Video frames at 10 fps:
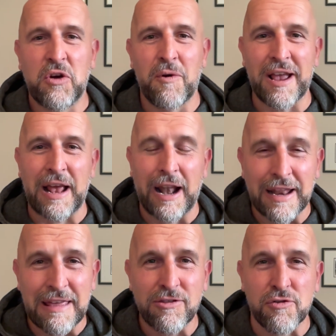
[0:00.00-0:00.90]
went
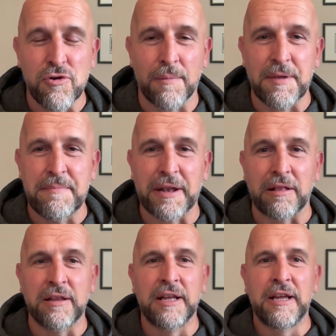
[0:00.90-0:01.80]
clean through up the
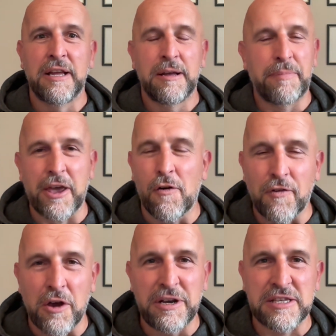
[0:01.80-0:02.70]
middle, but he
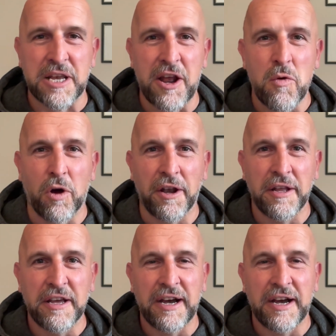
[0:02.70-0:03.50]
offloaded to no one.